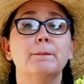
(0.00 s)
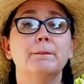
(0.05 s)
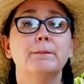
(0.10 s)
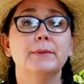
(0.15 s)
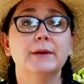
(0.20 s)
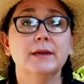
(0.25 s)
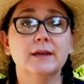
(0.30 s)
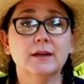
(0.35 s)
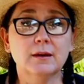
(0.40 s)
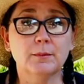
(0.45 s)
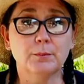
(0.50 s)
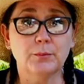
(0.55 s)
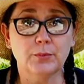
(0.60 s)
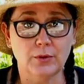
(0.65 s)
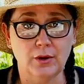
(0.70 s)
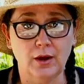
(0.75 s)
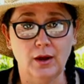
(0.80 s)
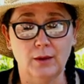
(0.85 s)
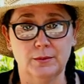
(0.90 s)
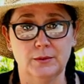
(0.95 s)
big
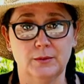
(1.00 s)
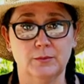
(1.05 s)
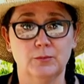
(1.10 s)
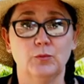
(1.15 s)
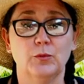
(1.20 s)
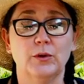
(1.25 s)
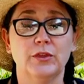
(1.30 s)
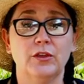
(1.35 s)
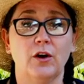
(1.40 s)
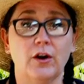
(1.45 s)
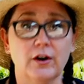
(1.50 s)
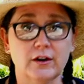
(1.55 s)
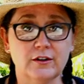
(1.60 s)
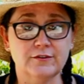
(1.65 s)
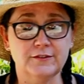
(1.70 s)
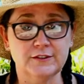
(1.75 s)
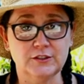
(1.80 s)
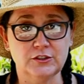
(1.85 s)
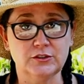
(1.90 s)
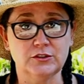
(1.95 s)
problem with
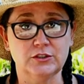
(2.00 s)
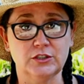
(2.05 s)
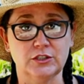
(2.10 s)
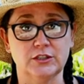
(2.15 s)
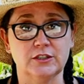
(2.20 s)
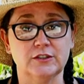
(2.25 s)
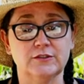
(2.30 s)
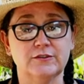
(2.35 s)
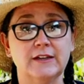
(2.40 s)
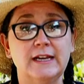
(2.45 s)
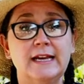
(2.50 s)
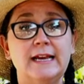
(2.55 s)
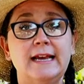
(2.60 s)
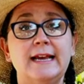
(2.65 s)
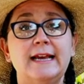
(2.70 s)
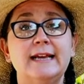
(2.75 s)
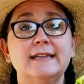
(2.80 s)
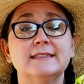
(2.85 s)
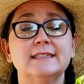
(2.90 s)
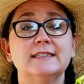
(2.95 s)
artificial turf
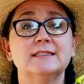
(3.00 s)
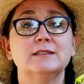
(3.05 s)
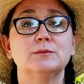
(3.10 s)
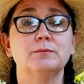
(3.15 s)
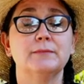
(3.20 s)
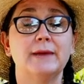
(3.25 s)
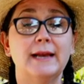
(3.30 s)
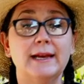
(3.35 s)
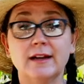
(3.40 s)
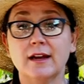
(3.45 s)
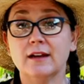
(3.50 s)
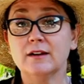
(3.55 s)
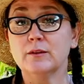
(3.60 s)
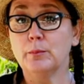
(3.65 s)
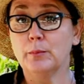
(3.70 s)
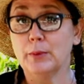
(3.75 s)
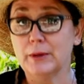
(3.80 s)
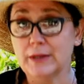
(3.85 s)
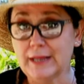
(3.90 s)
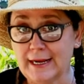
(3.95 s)
is it's made out
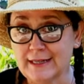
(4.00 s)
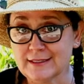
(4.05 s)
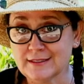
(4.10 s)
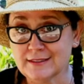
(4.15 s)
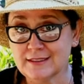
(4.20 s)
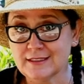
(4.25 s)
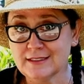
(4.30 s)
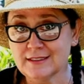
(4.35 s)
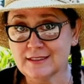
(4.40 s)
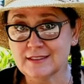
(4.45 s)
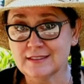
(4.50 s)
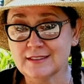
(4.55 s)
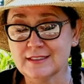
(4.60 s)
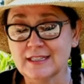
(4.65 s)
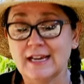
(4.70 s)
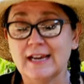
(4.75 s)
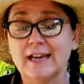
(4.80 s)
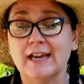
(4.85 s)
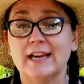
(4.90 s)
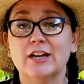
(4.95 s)
of plastics,
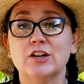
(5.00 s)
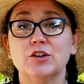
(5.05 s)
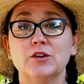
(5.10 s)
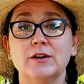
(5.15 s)
it